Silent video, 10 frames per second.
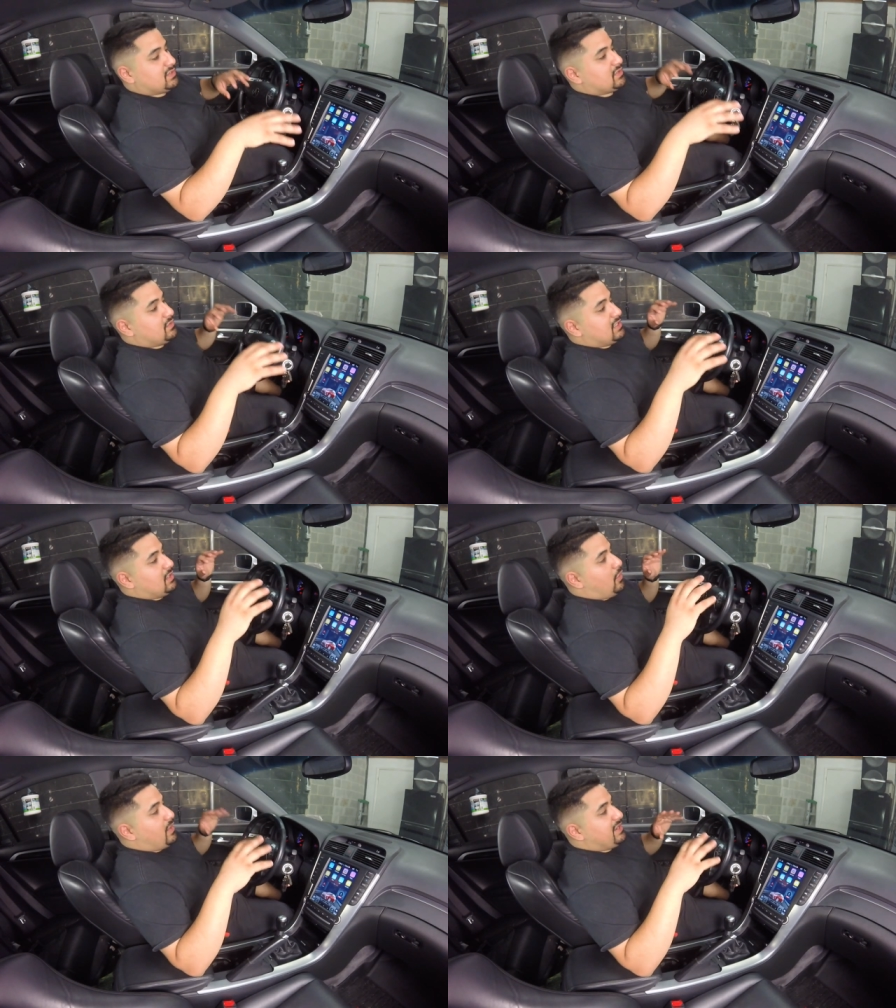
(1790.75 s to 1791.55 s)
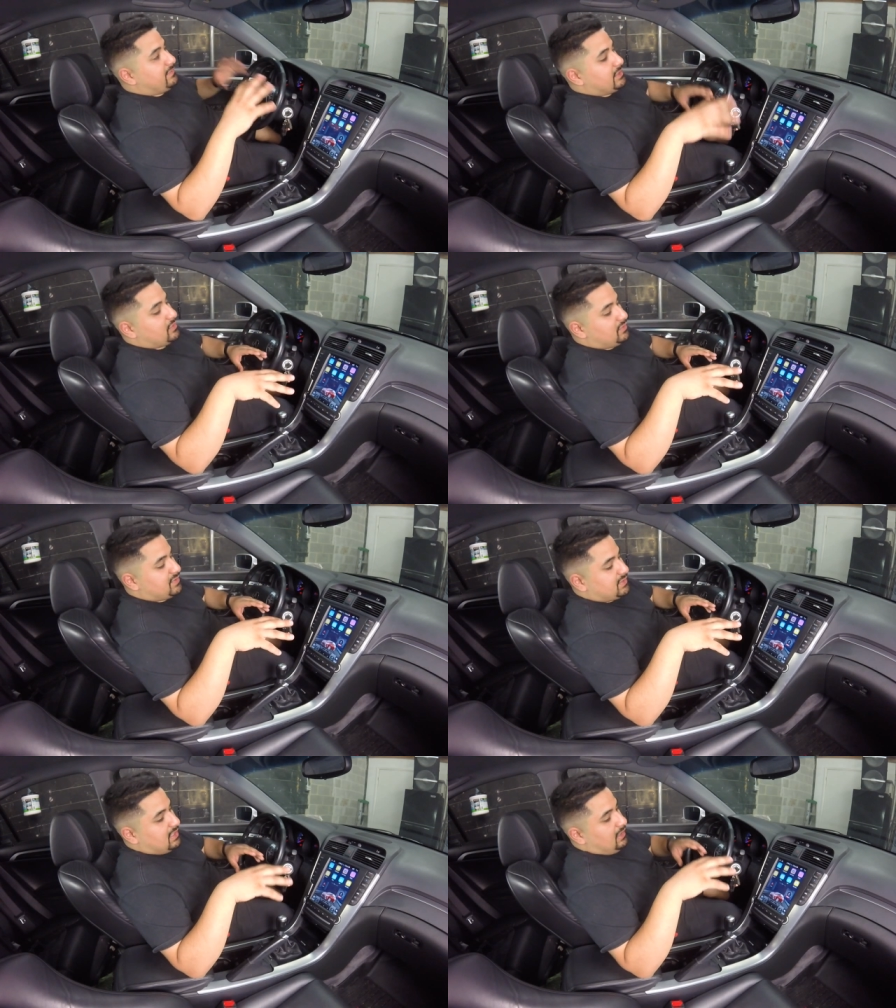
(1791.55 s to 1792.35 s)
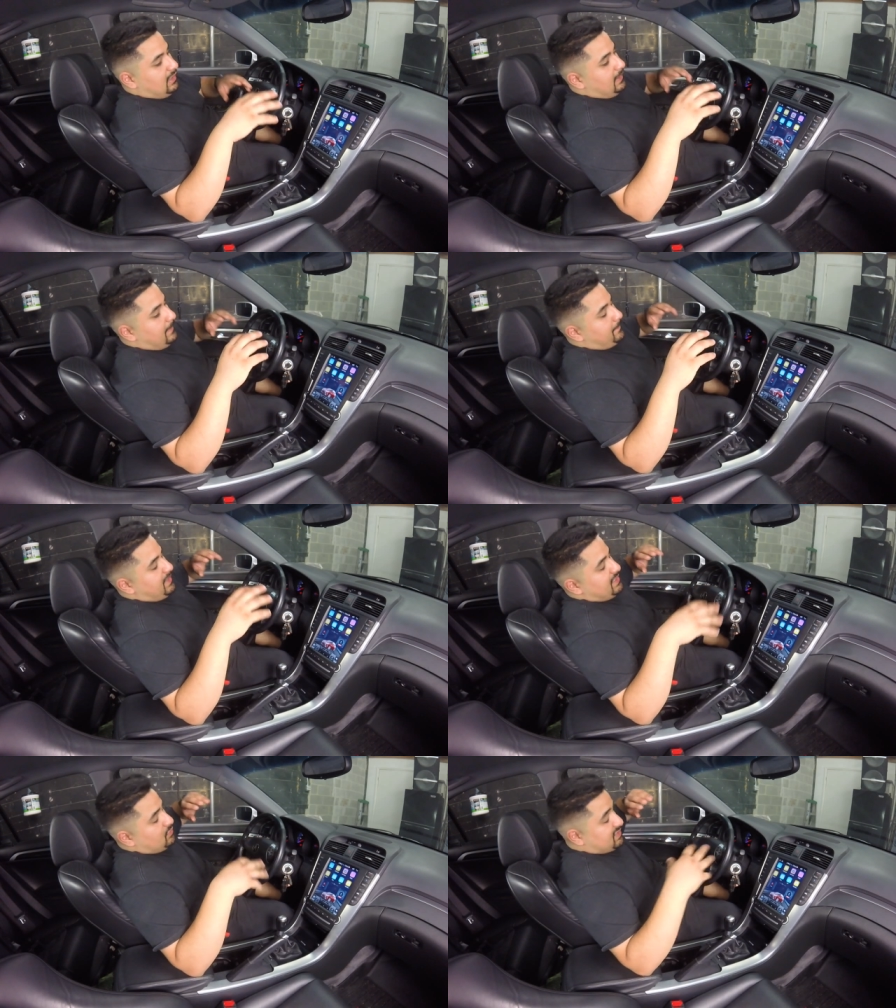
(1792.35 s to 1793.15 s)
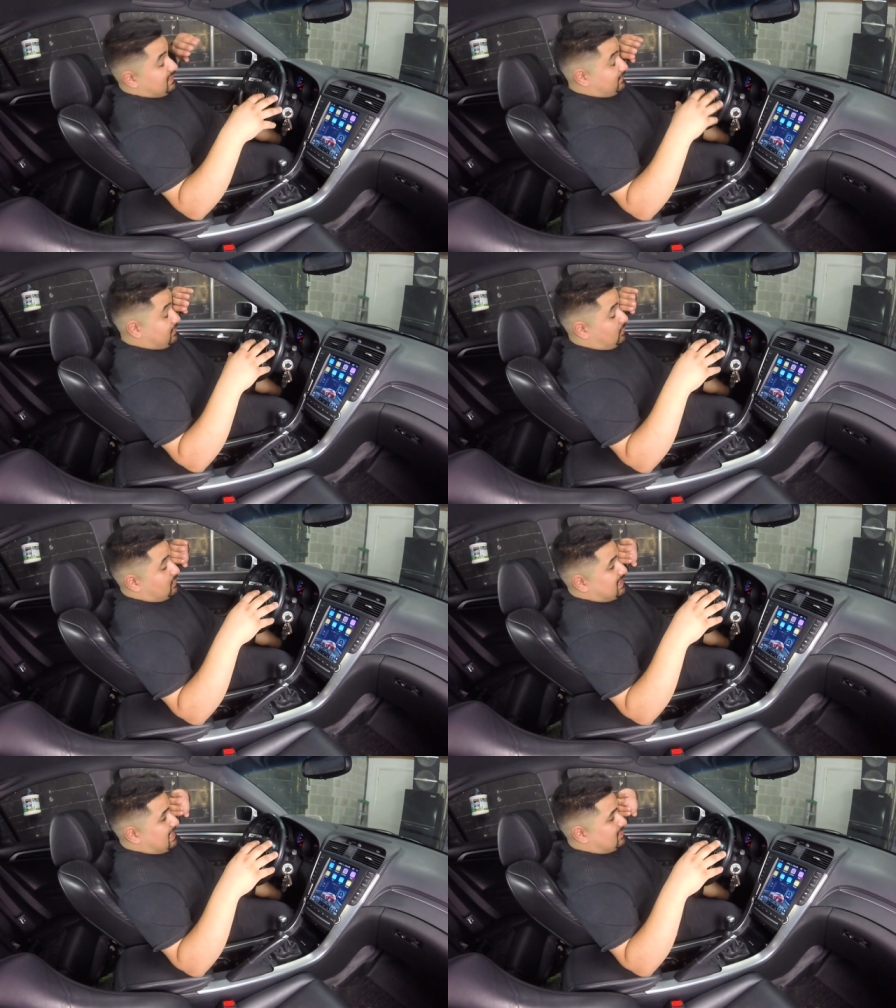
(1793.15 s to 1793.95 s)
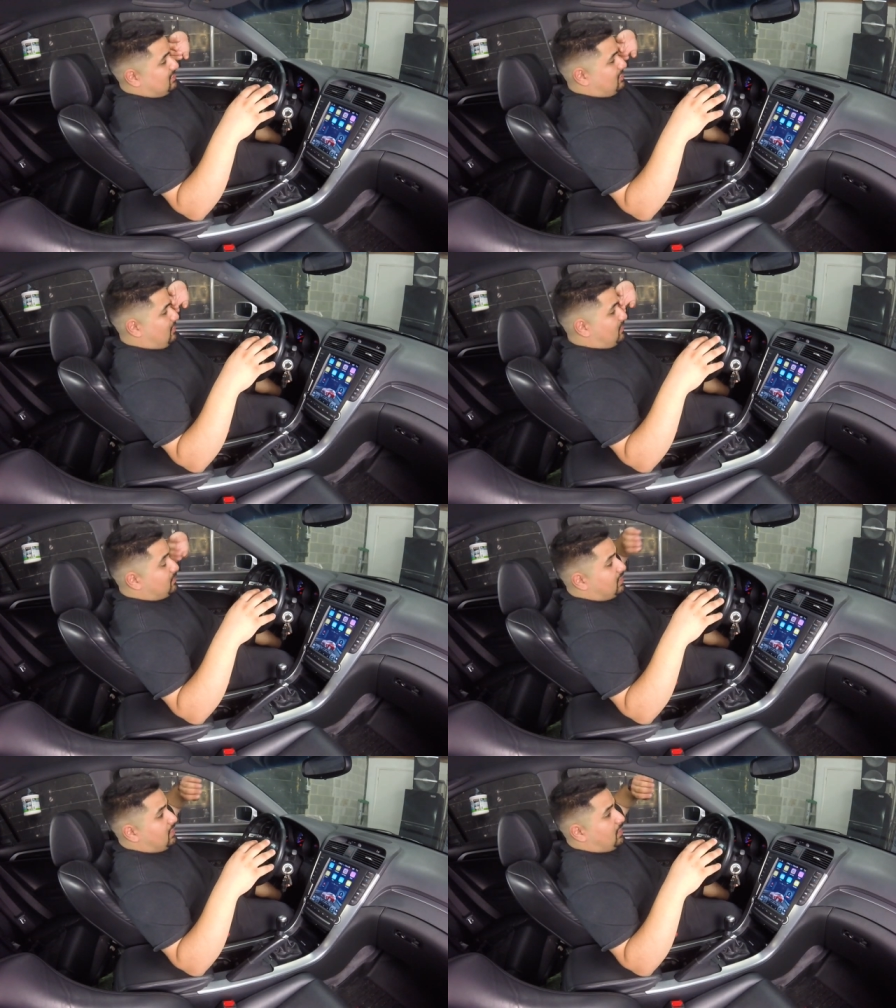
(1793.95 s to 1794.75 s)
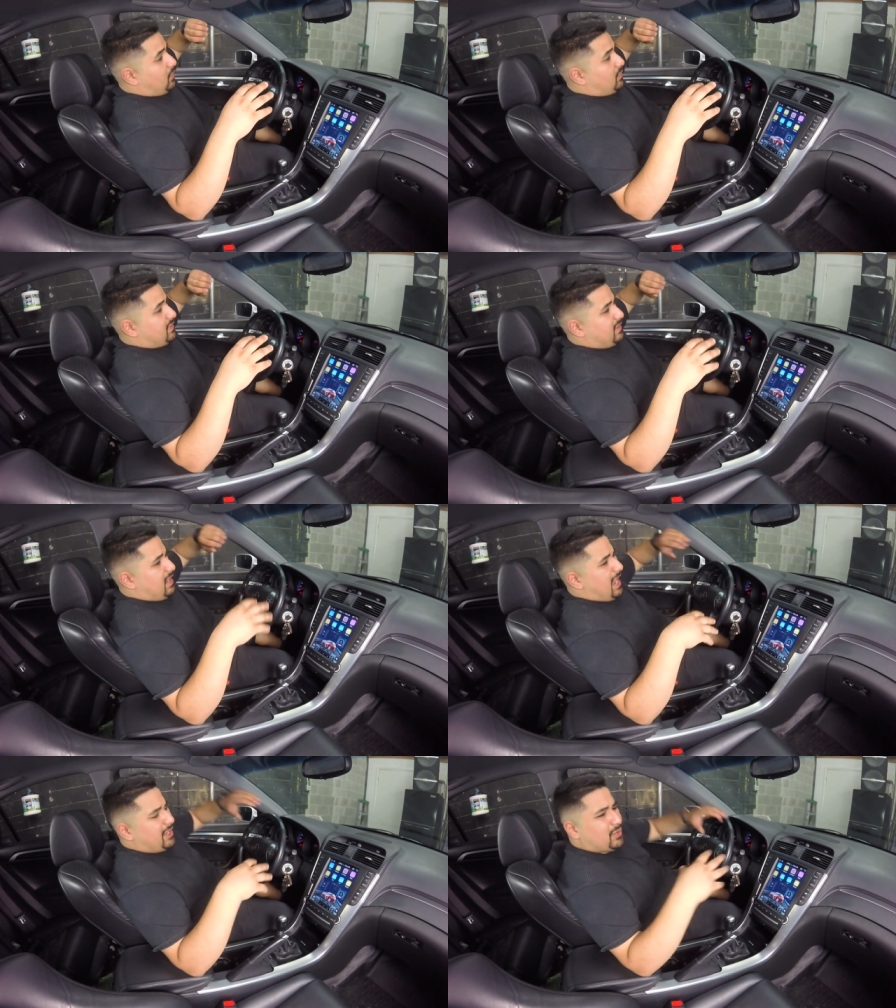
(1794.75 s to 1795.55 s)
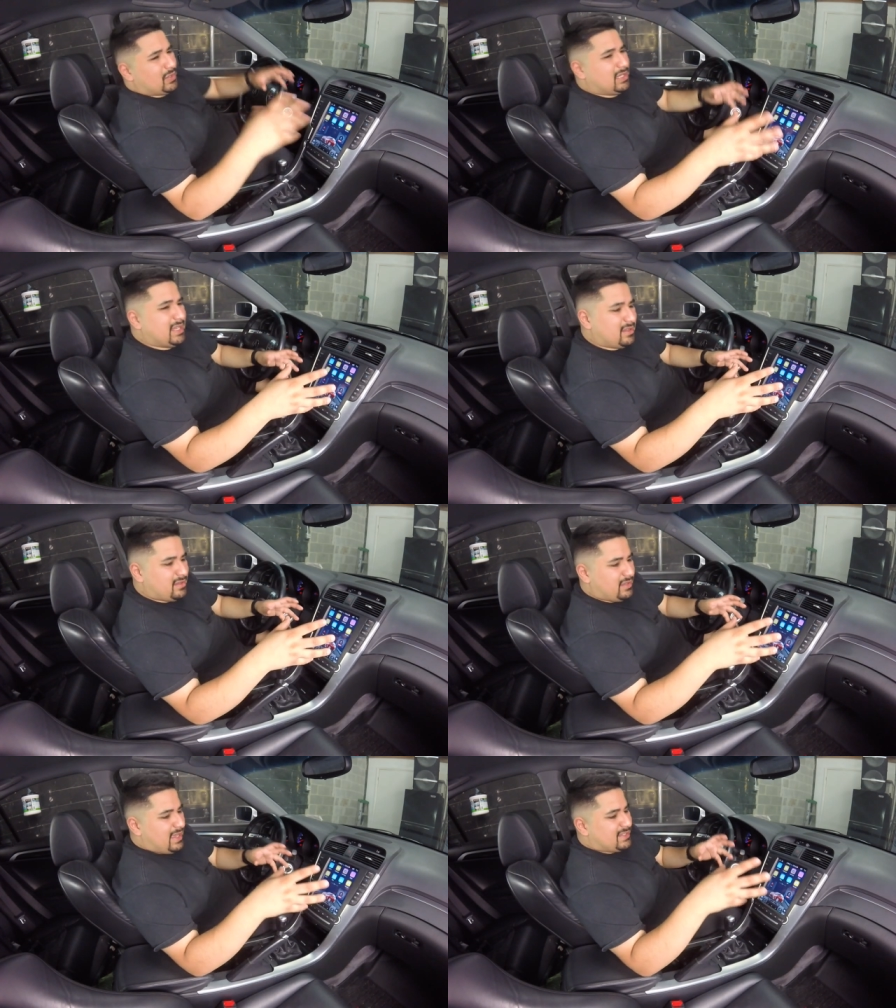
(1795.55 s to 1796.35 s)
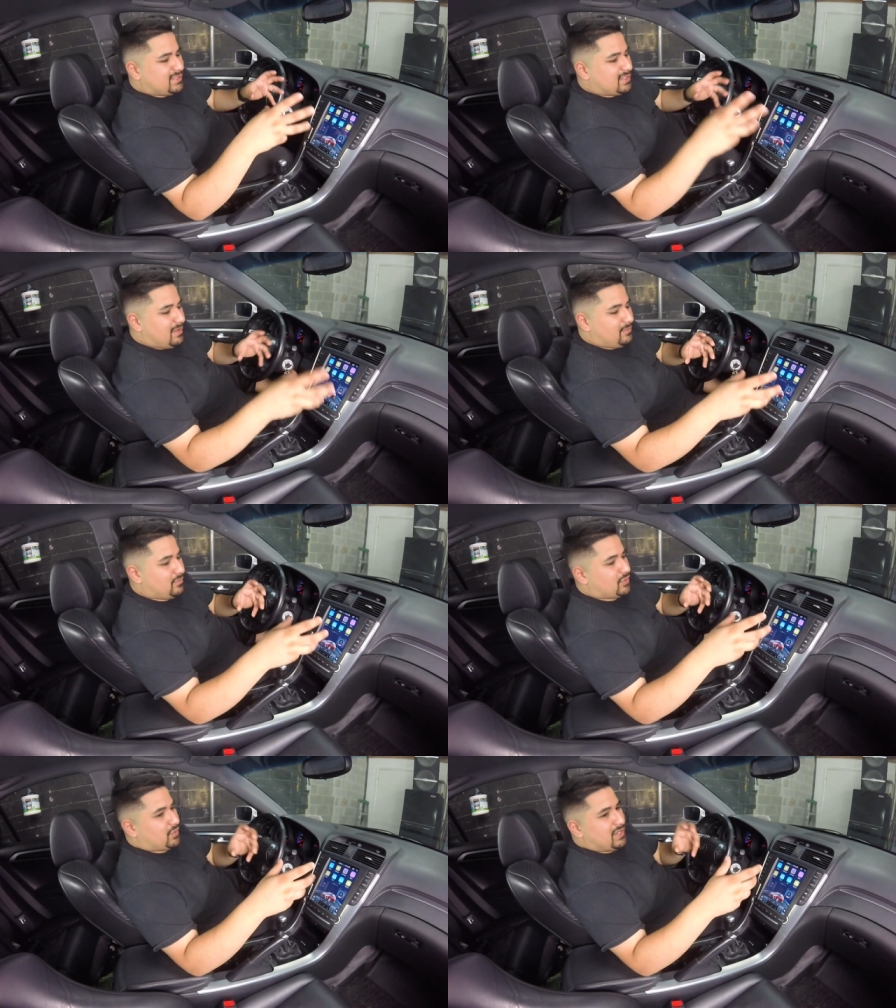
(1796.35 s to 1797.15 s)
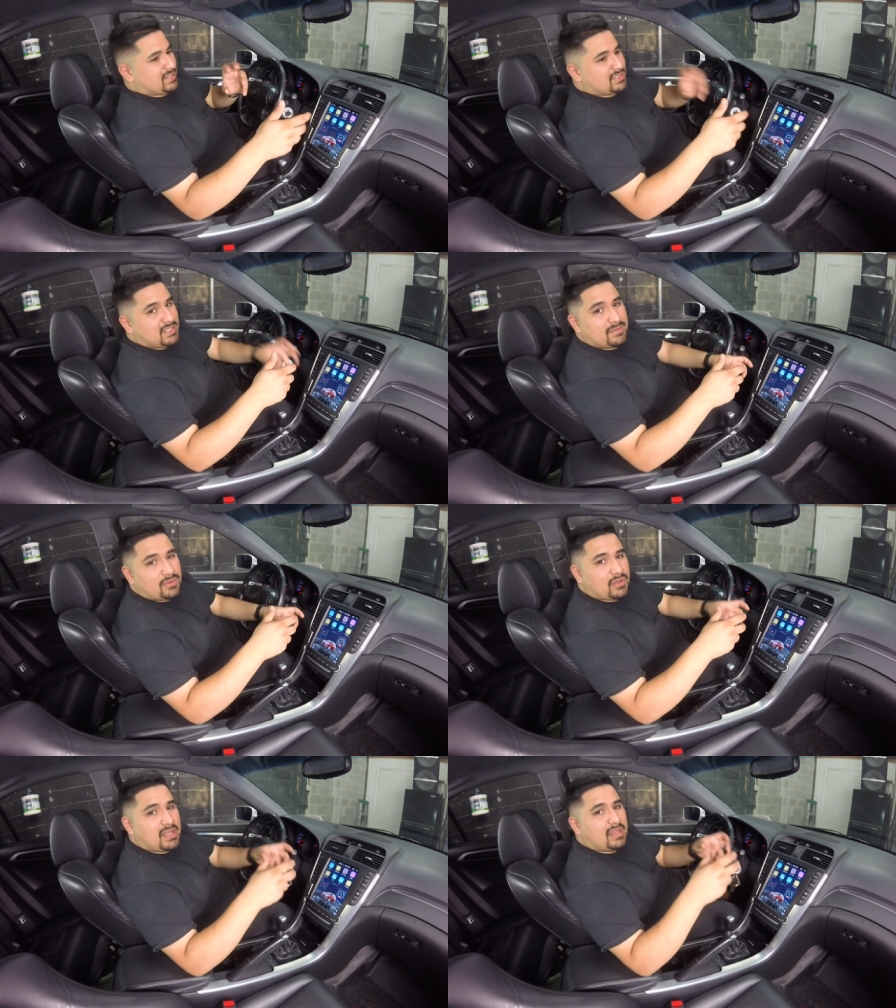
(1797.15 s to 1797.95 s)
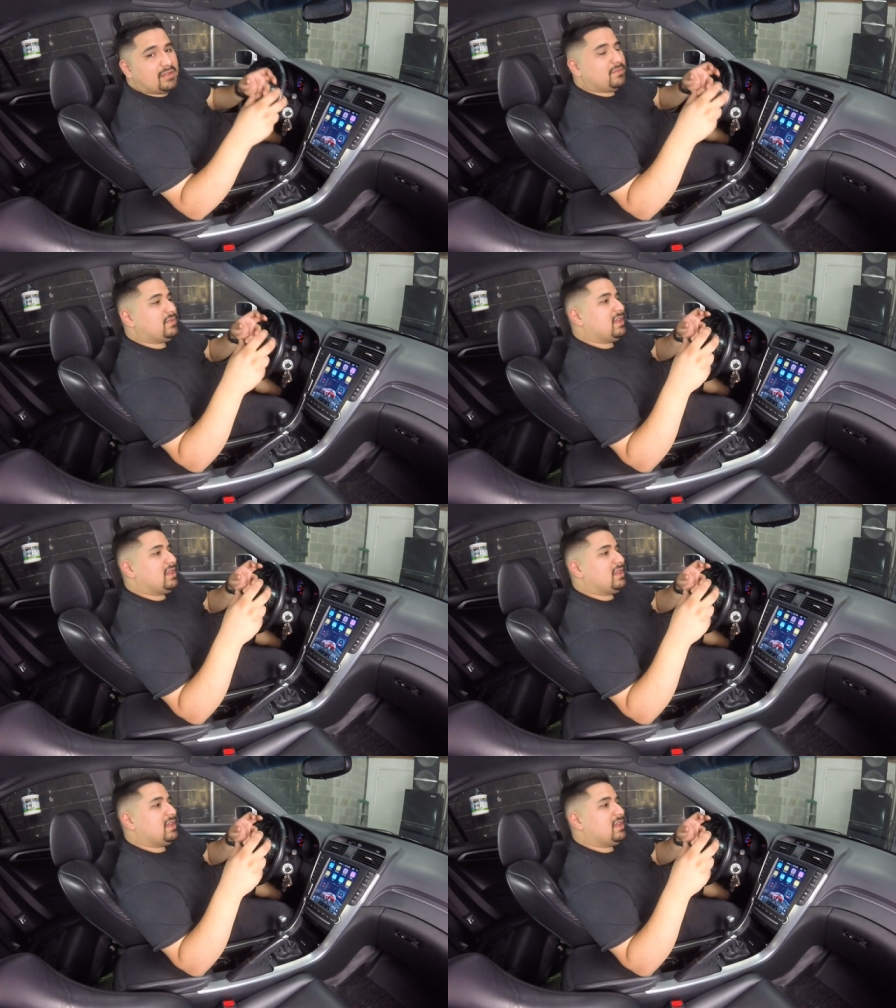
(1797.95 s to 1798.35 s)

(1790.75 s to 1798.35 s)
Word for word: So the oh eight vehicles um, and oh seven vehicles actually come with an AcuraLink X M transceiver kind of